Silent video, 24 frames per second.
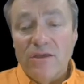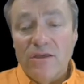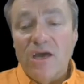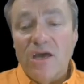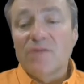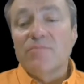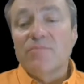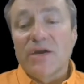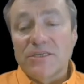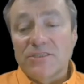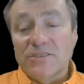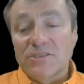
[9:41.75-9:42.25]

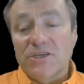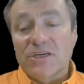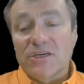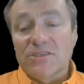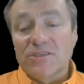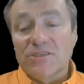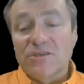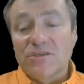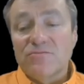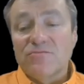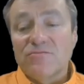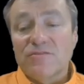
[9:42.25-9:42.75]
a
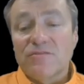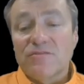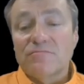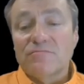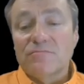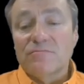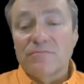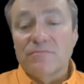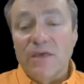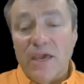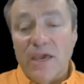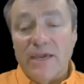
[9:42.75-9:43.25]
bijection
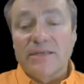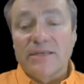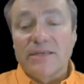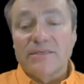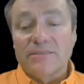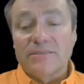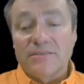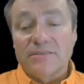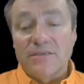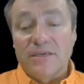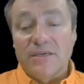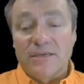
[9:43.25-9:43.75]
from A to
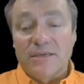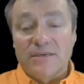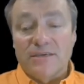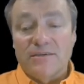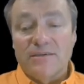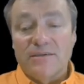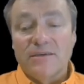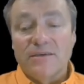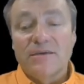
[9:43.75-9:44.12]
C.